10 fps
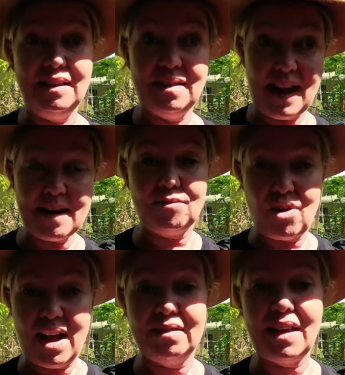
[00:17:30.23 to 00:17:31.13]
in that
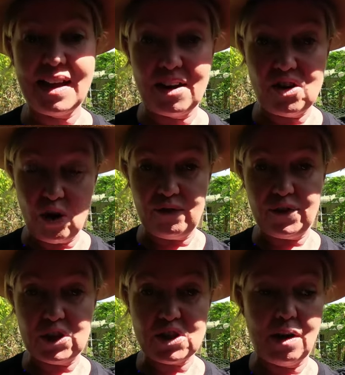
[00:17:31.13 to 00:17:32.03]
run they are not
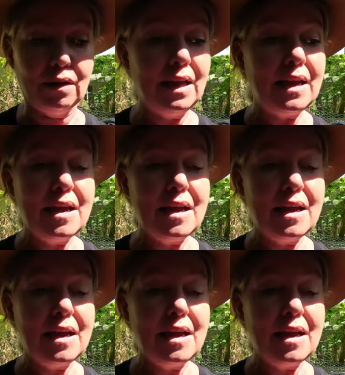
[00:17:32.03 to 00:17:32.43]
fertile.